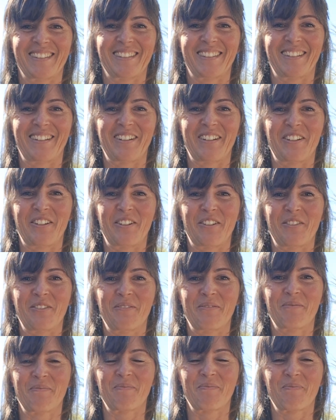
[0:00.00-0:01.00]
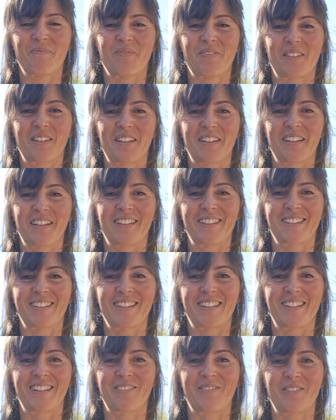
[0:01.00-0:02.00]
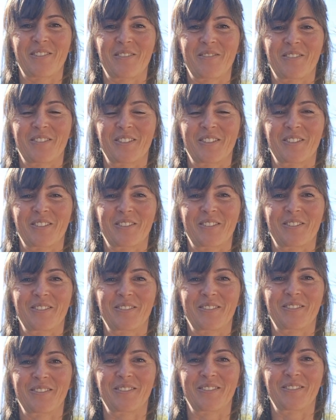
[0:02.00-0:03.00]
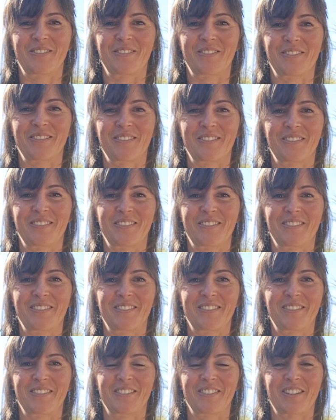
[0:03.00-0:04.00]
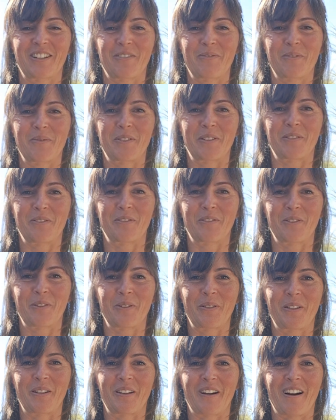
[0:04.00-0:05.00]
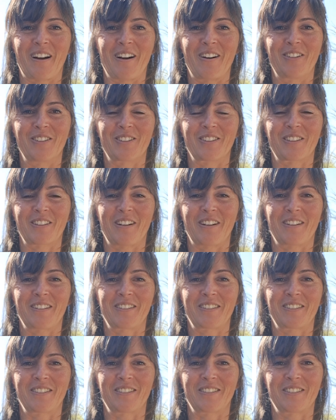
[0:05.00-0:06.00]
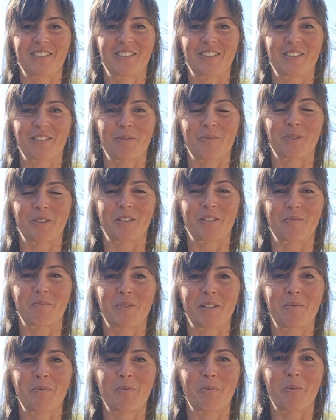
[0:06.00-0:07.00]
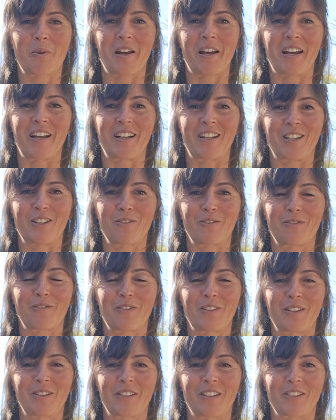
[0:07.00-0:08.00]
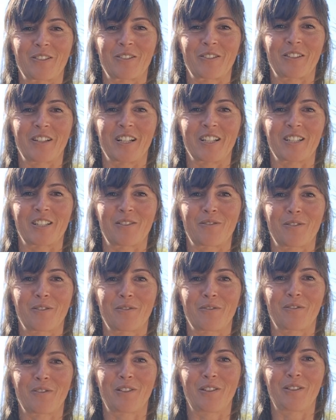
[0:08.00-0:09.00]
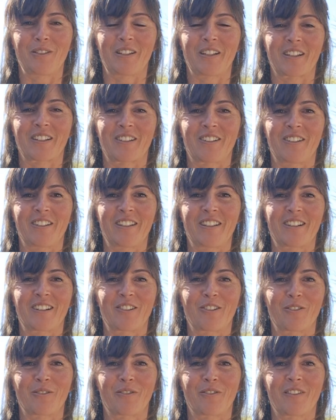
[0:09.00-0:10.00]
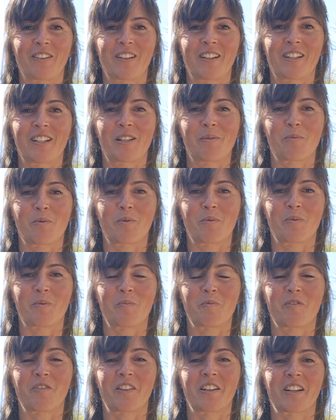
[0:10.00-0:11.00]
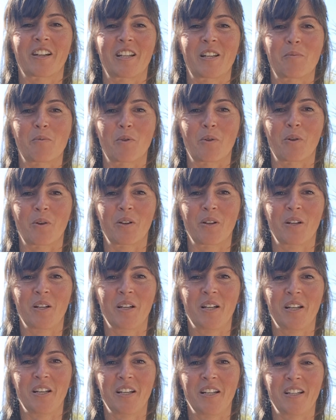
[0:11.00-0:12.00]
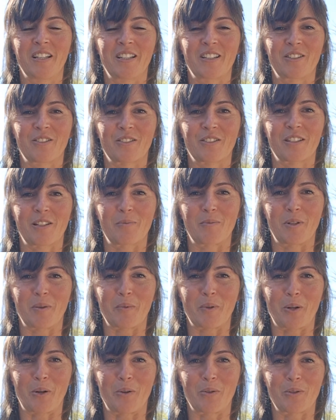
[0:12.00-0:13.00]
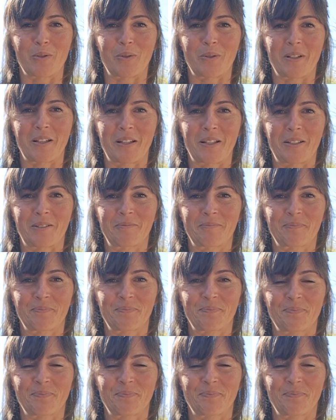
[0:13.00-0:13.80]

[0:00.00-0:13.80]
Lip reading: So yeah, see if you want to come a bit further out. Just be aware that you feel that connection. If you feel like, oh, here I don't feel anything anymore, just keep them close together.